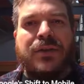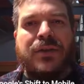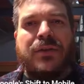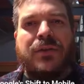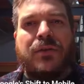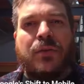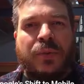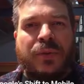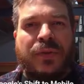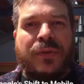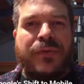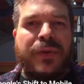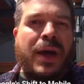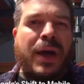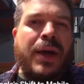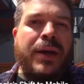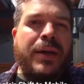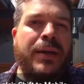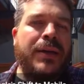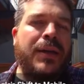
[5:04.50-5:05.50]
to
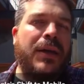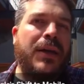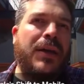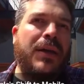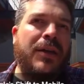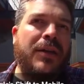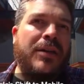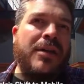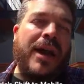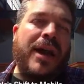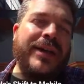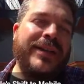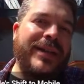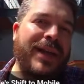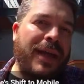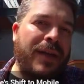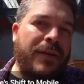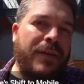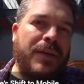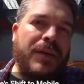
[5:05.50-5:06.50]
provide
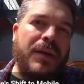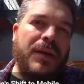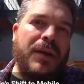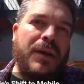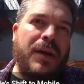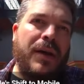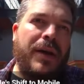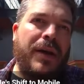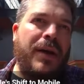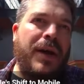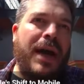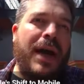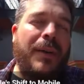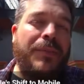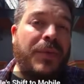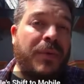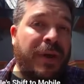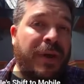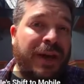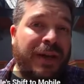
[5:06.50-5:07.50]
content
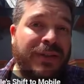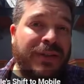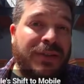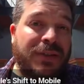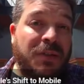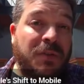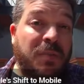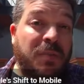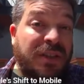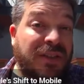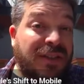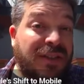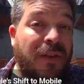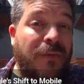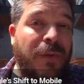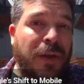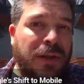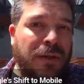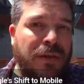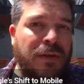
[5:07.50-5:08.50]
optimized
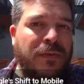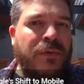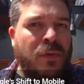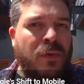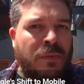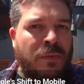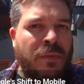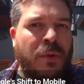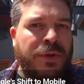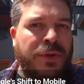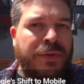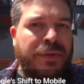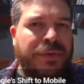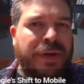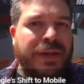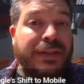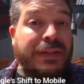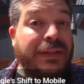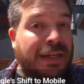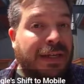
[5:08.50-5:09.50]
specifically for mobile
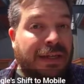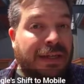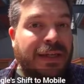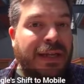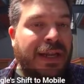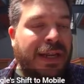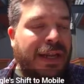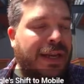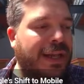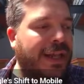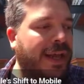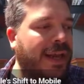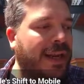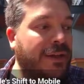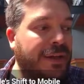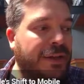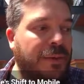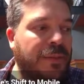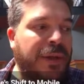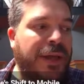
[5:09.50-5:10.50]
devices, and I'll get into that a
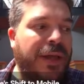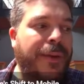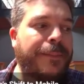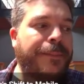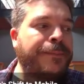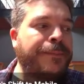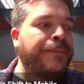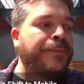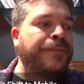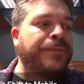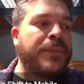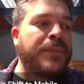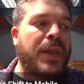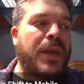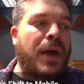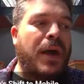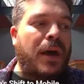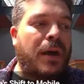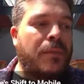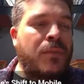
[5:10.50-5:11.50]
little bit.
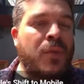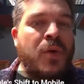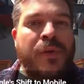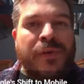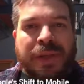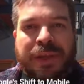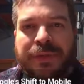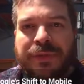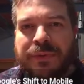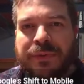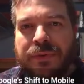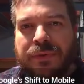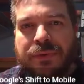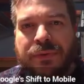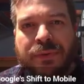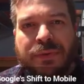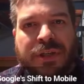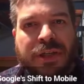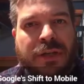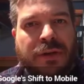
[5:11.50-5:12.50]
Moving
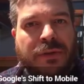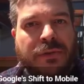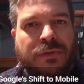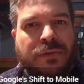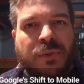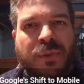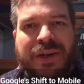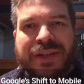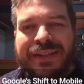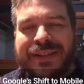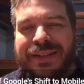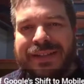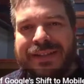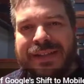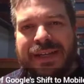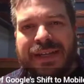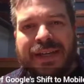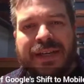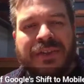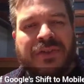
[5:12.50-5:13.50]
through
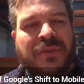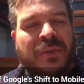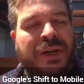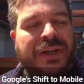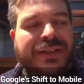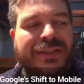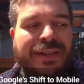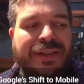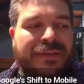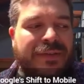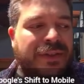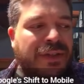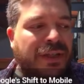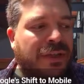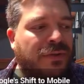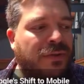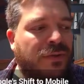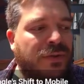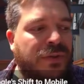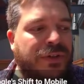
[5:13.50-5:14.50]
2016 into
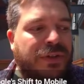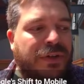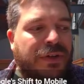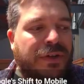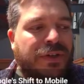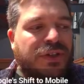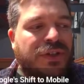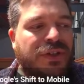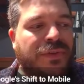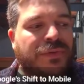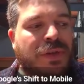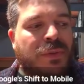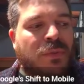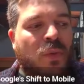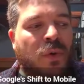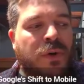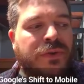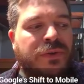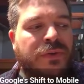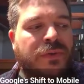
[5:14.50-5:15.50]
2017, Google started shifting
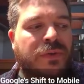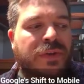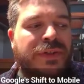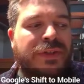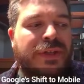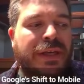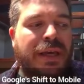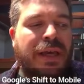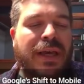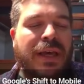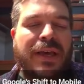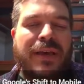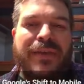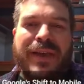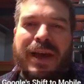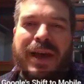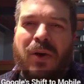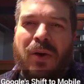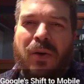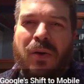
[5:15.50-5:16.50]
more towards
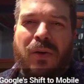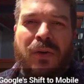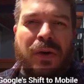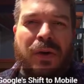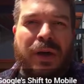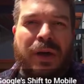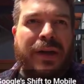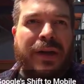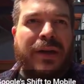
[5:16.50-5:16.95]
that whole